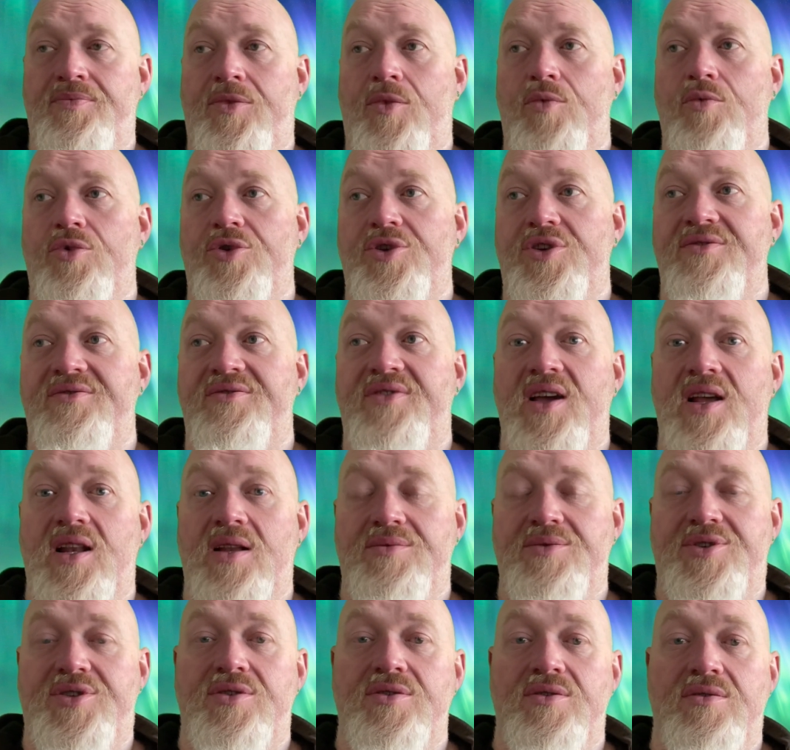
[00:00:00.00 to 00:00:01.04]
will
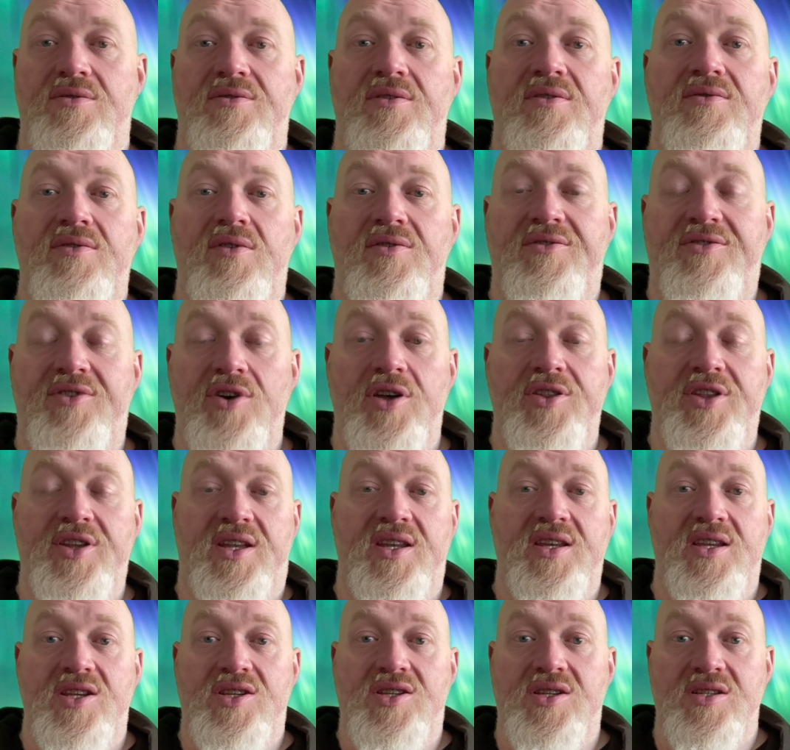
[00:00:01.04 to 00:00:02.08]
develop to further
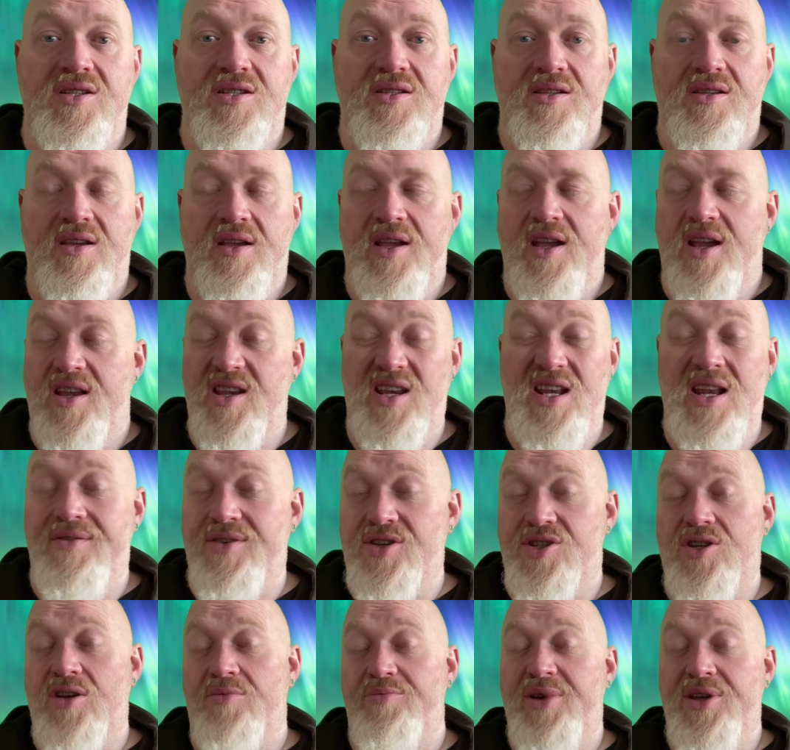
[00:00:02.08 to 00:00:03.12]
conditions. You never
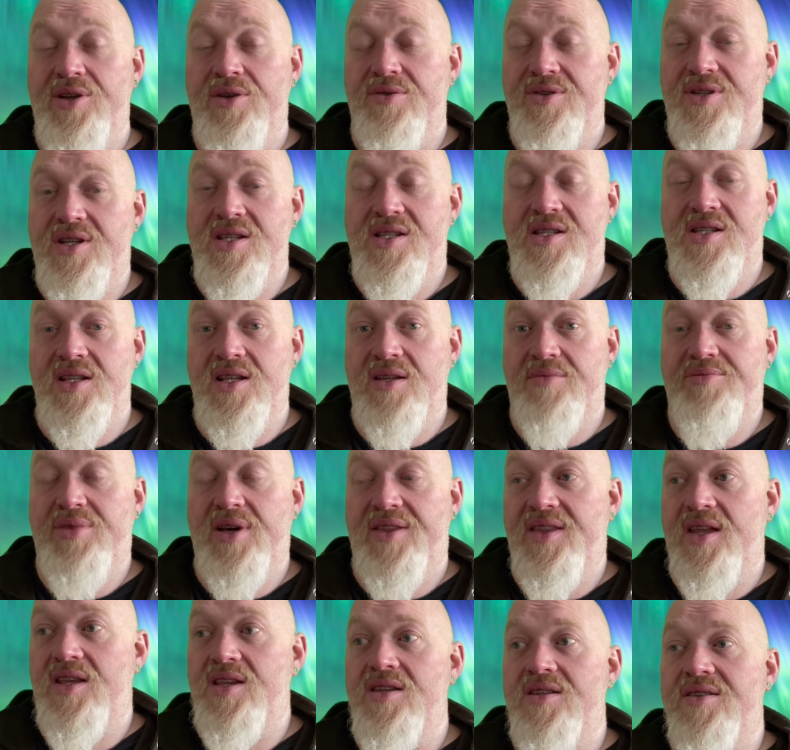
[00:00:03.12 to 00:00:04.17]
stop being autistic, but
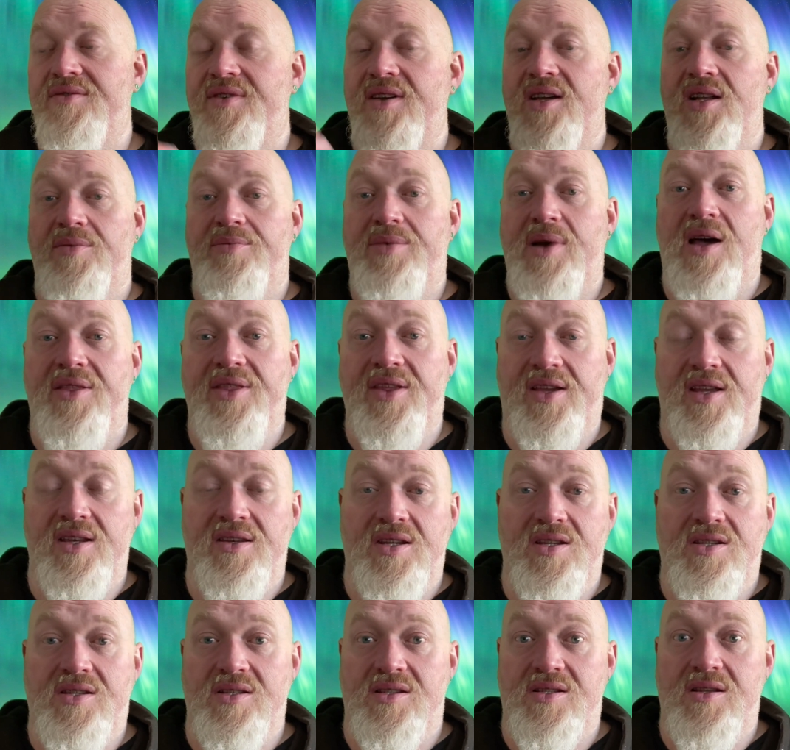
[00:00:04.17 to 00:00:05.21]
then you develop other
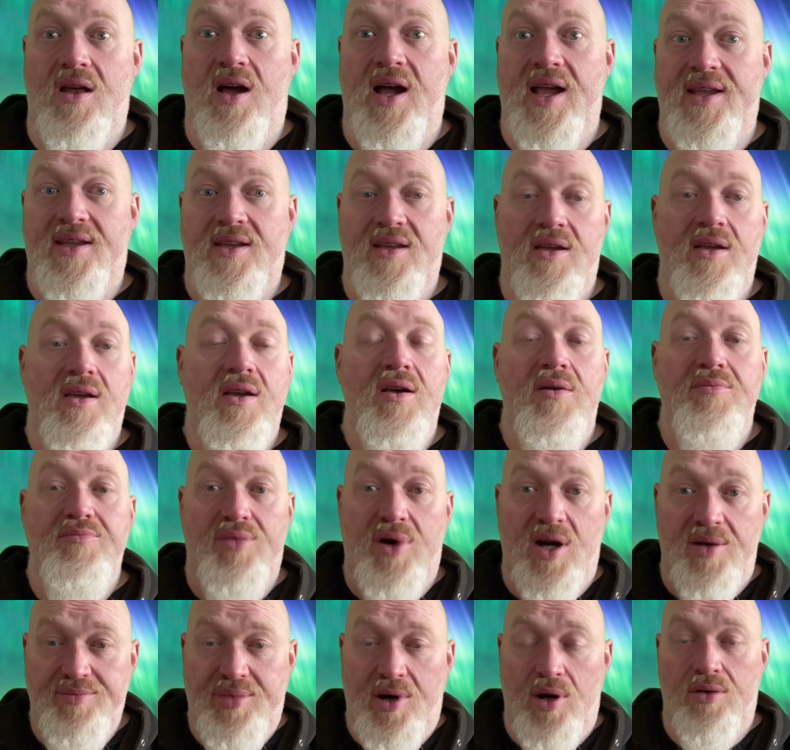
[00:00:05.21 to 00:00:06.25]
conditions like
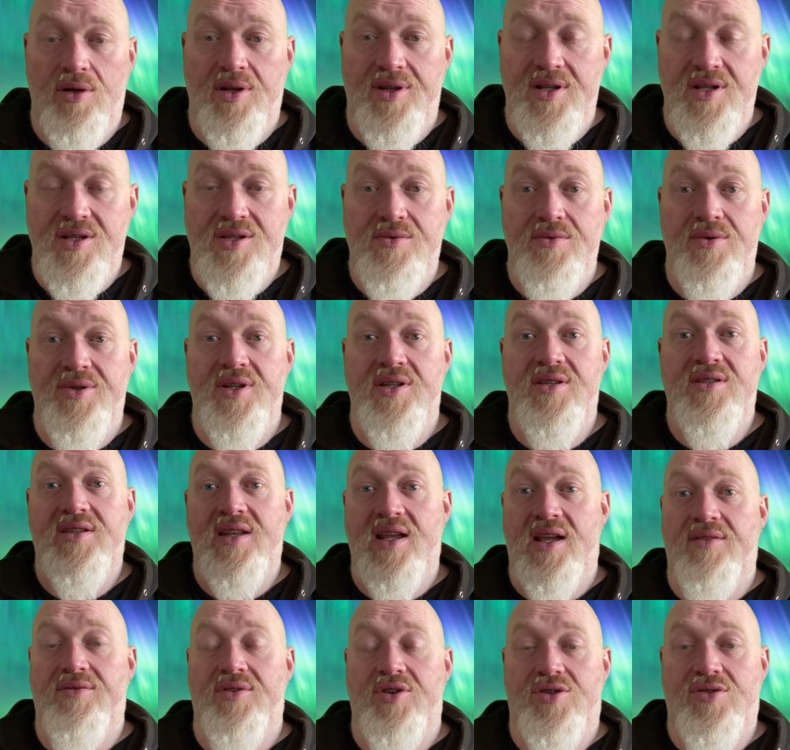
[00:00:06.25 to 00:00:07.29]
bipolar disorder
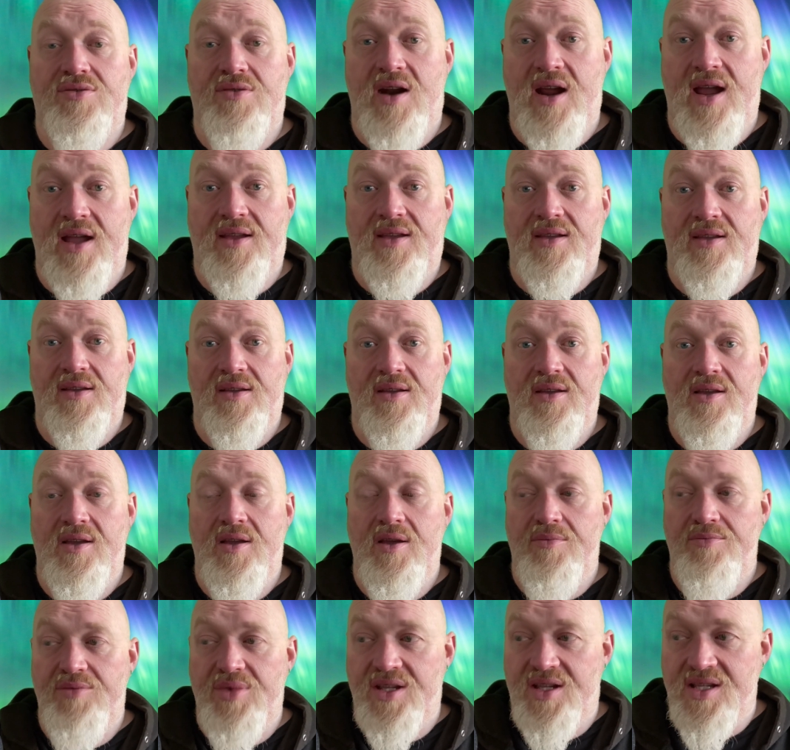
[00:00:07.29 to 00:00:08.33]
down the track
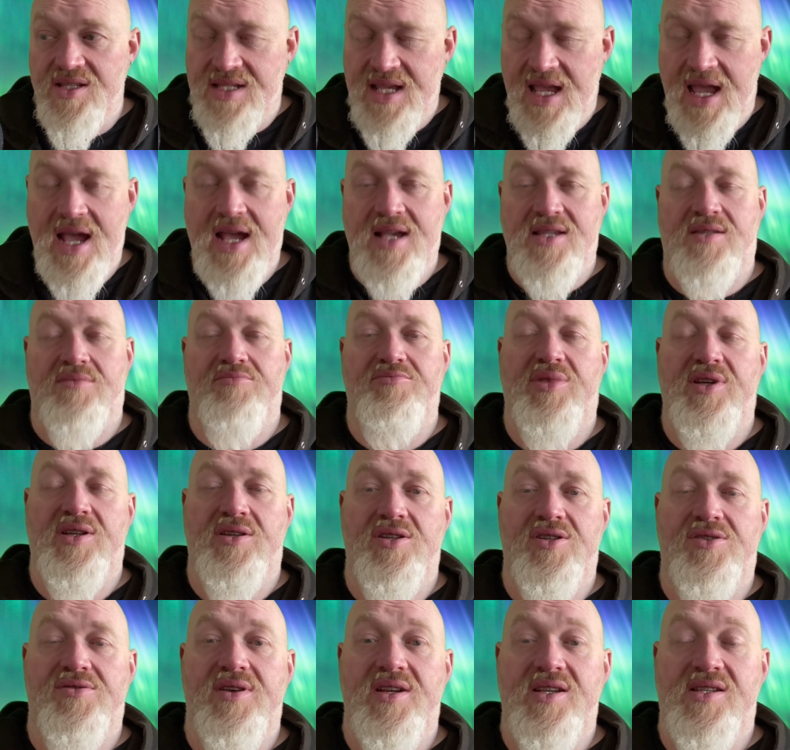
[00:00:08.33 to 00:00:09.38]
because it hasn't been
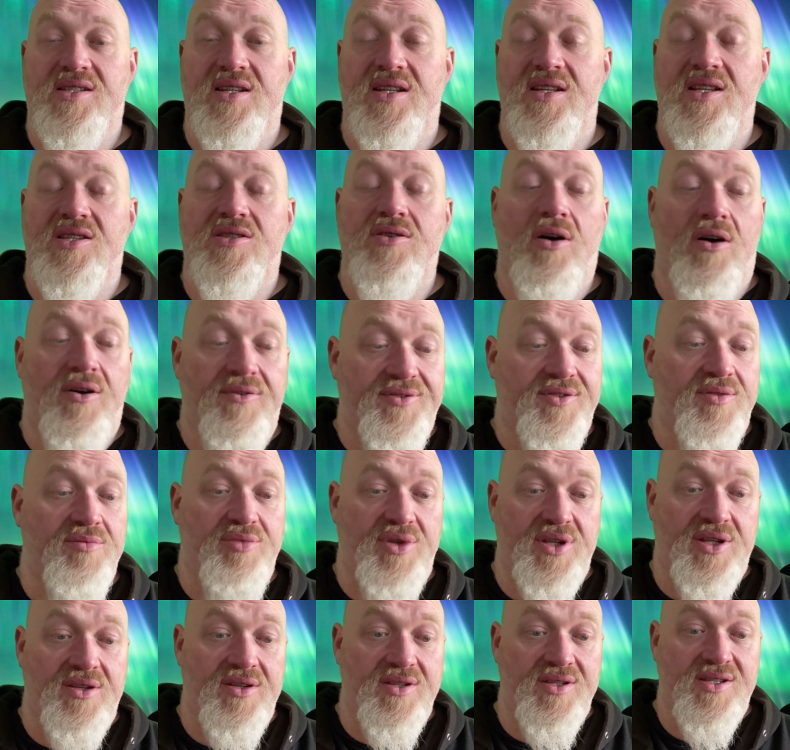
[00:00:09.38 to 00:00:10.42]
addressed, and it's often
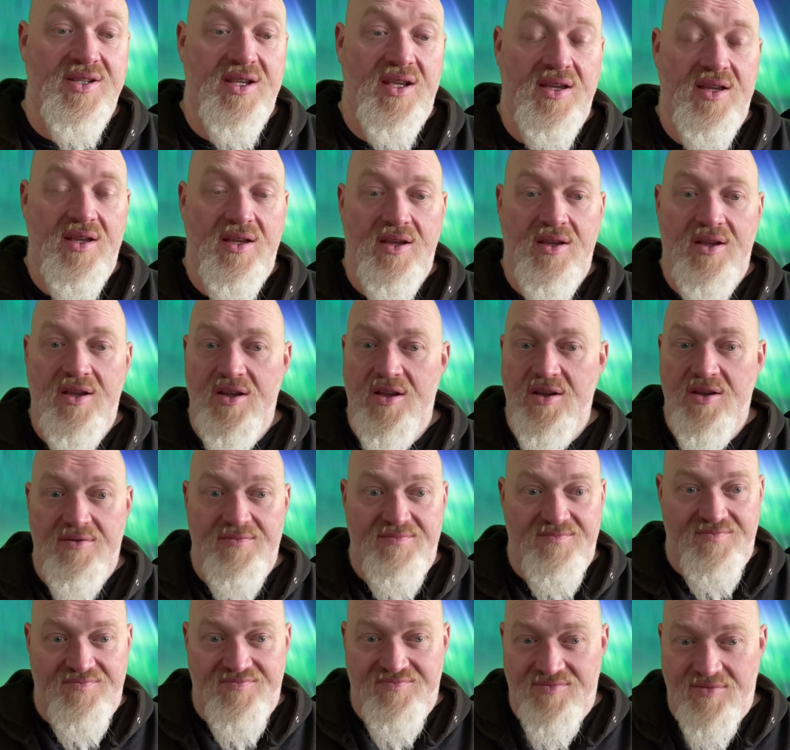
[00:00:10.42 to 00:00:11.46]
because
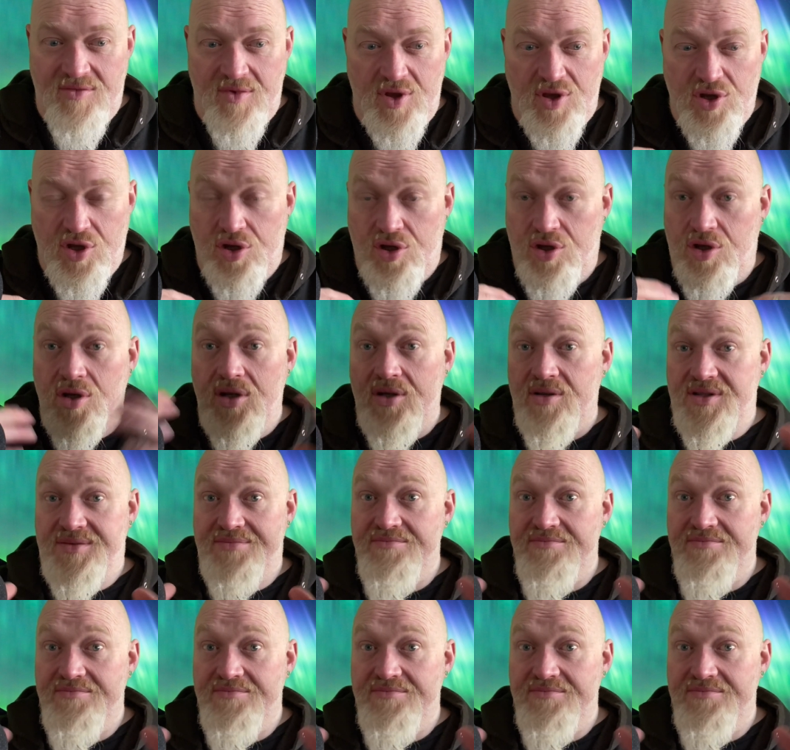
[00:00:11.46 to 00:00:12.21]
girls